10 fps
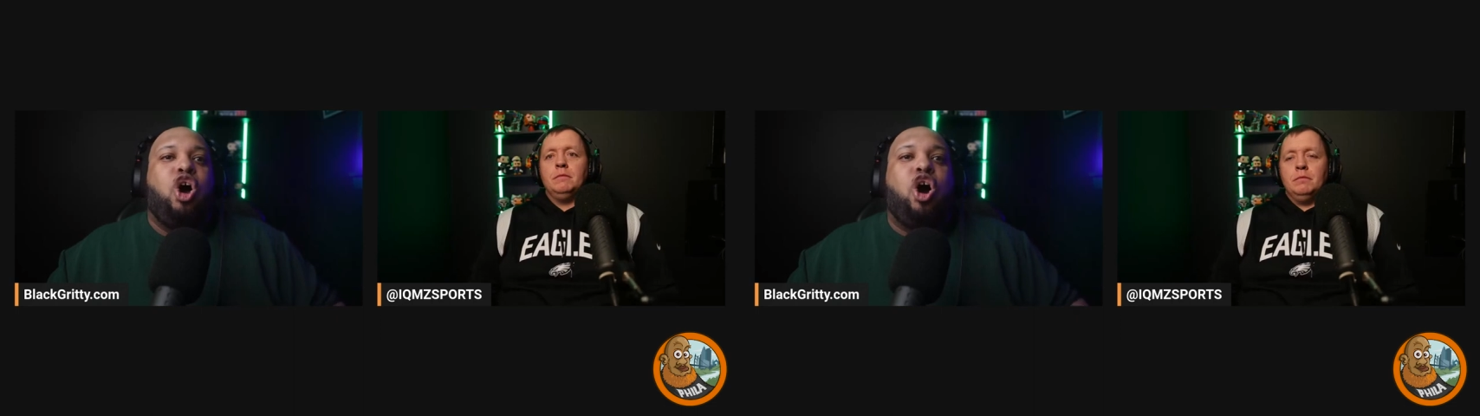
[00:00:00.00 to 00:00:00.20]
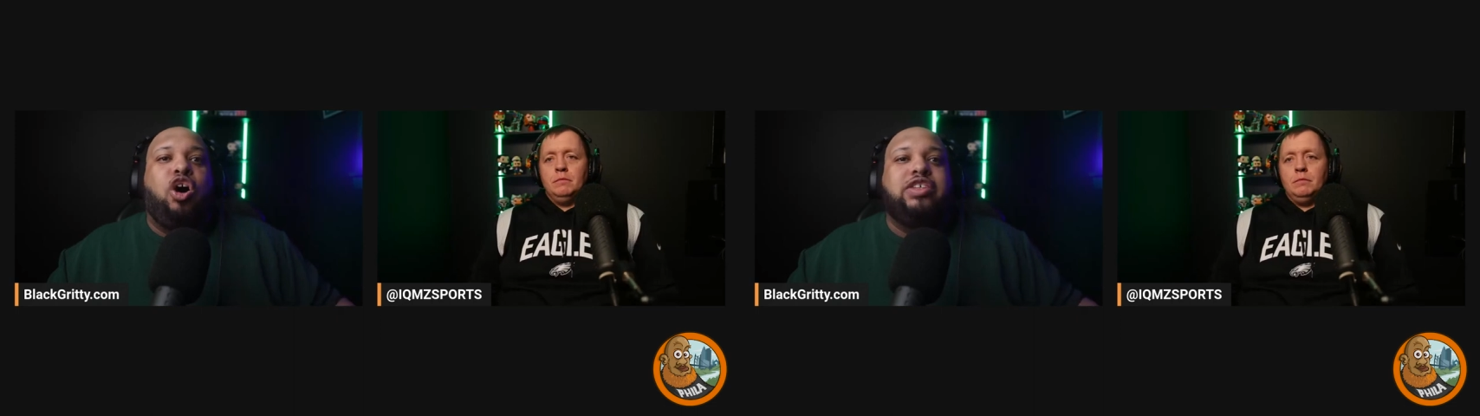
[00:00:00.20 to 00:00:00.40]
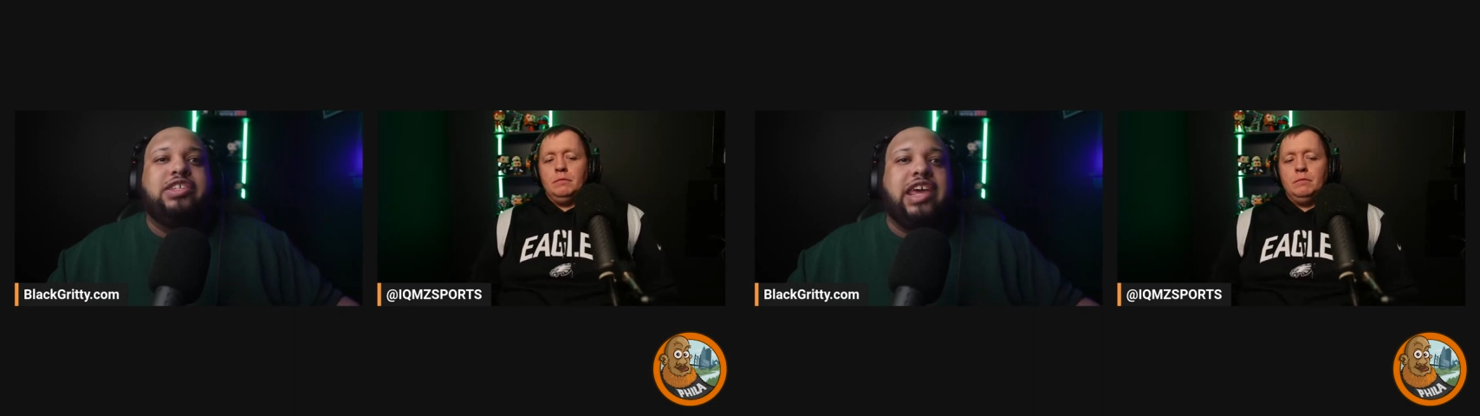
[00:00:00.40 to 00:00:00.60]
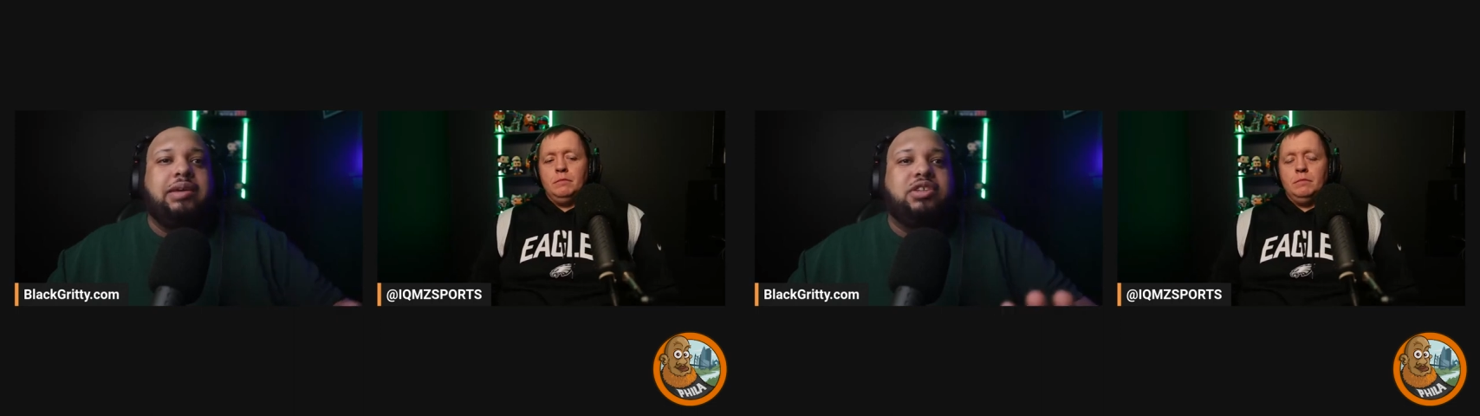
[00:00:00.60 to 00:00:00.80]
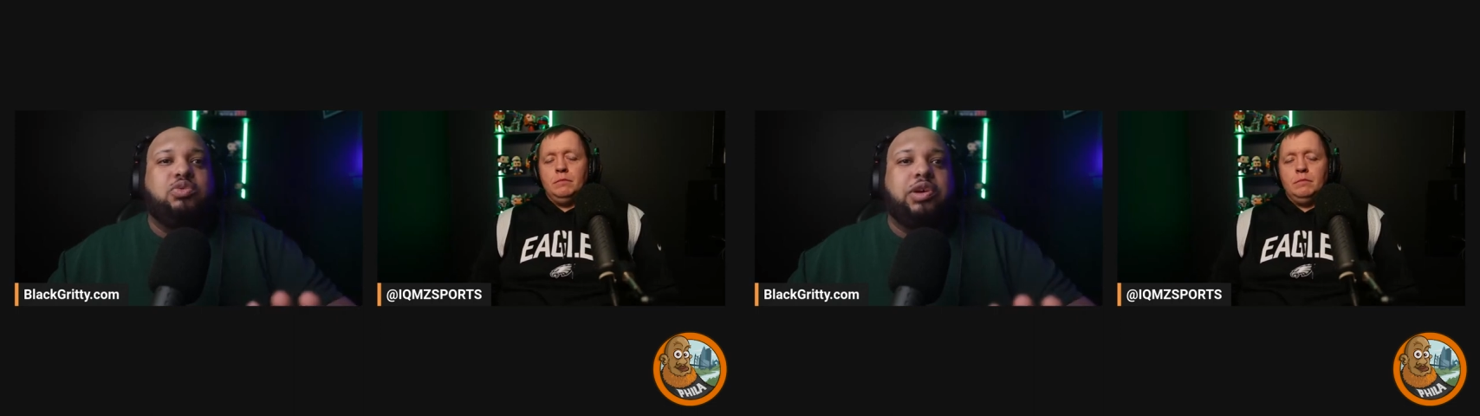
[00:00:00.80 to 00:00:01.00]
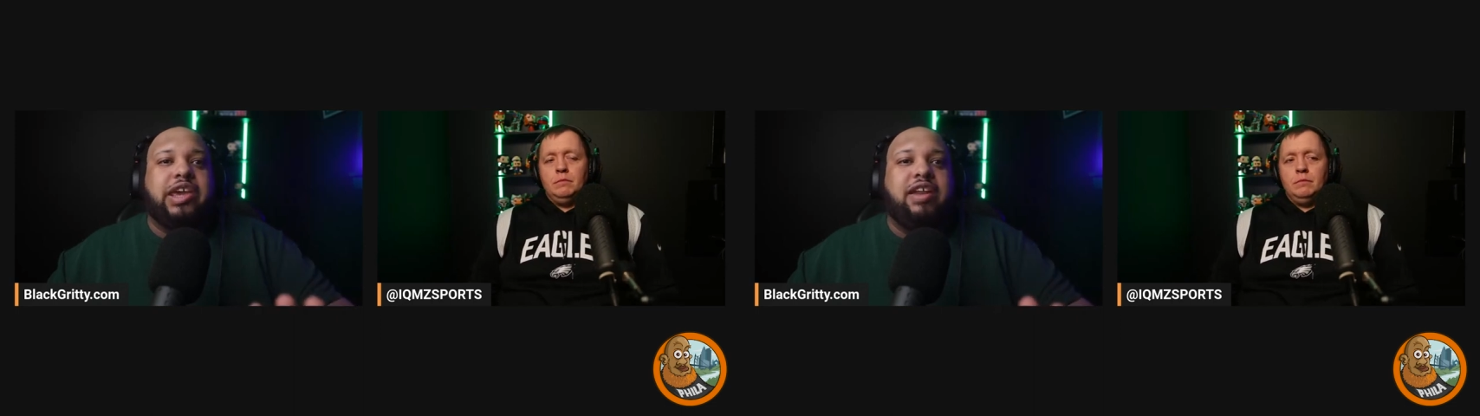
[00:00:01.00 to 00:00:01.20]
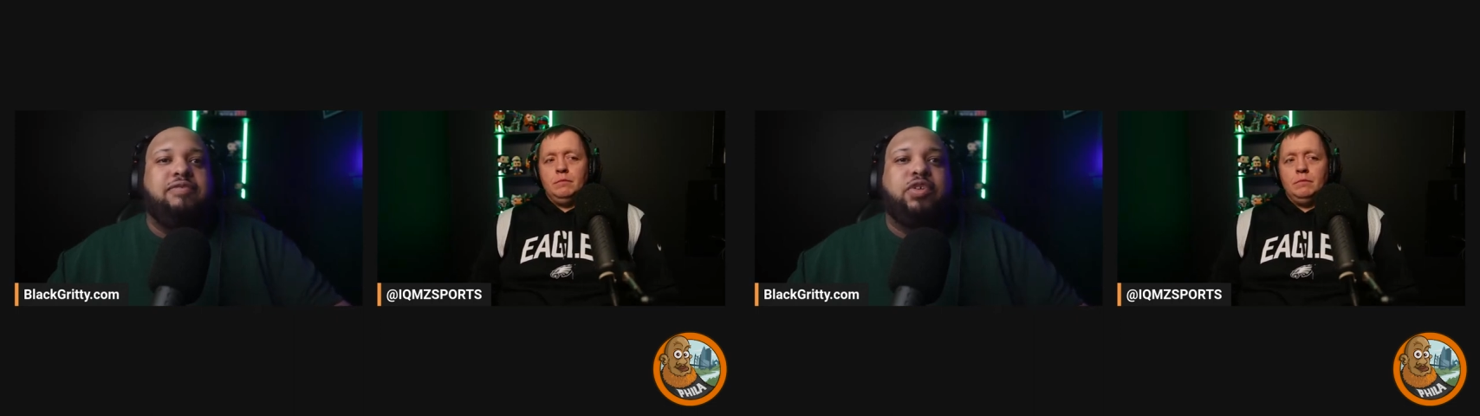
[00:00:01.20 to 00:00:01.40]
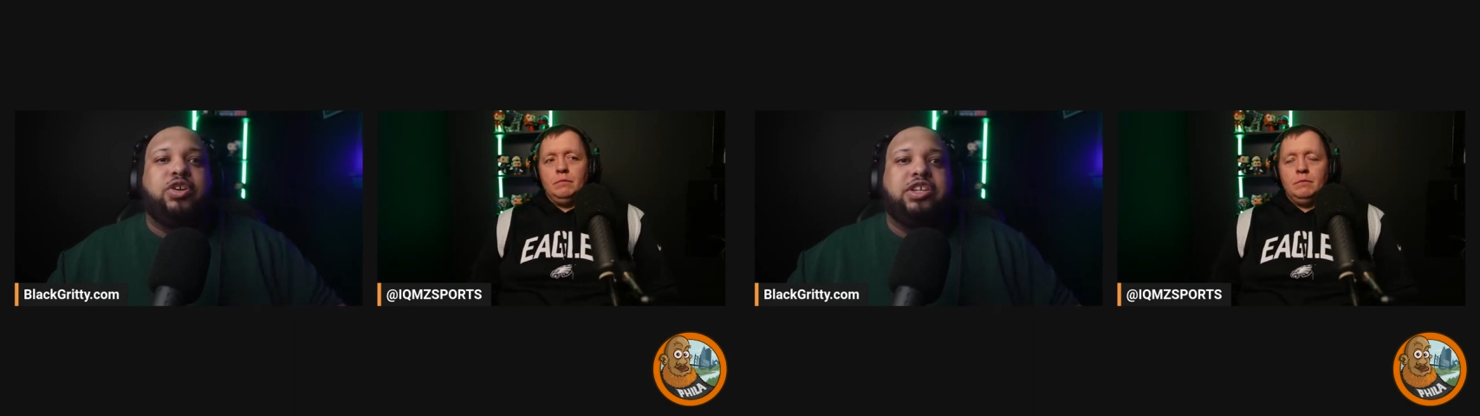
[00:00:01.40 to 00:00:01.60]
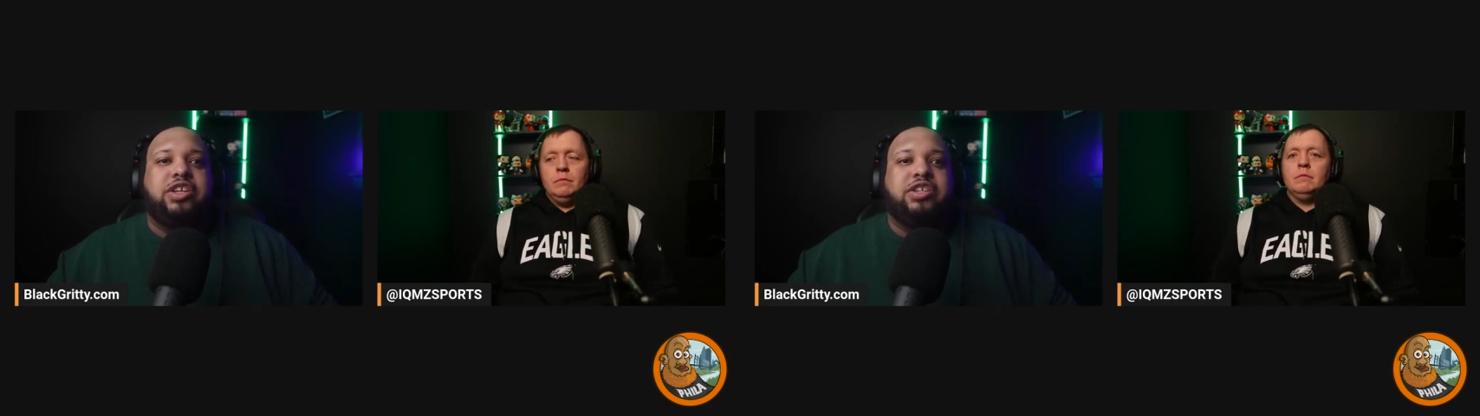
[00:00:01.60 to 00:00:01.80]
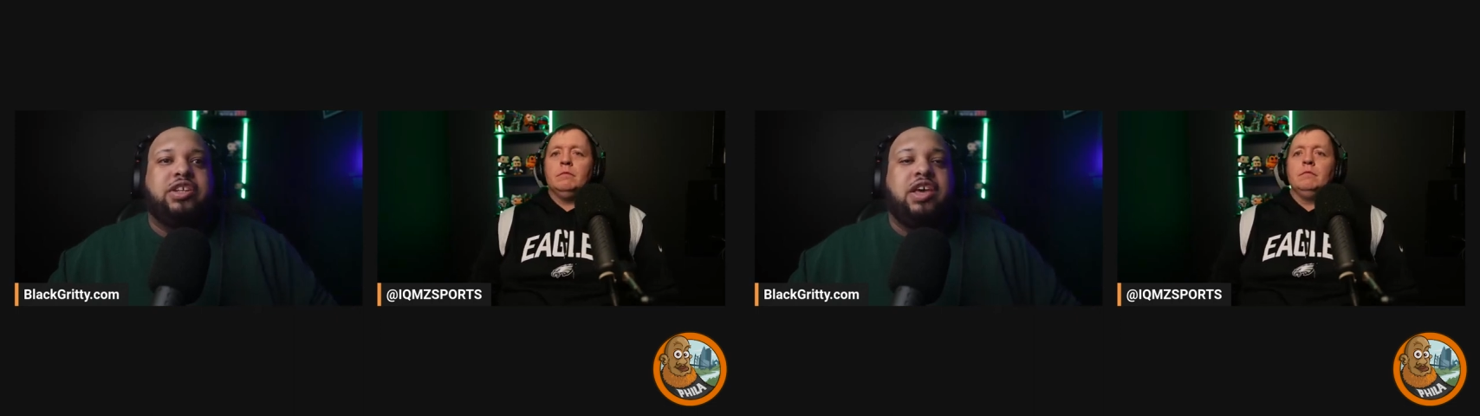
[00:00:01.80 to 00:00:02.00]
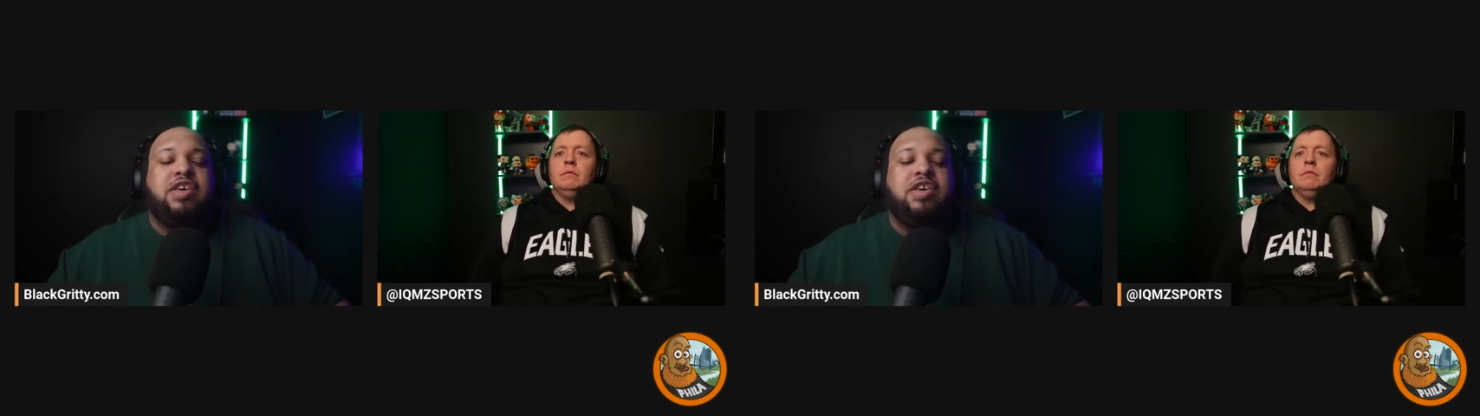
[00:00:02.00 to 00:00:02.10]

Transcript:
Speaker 1: All these games this weekend versus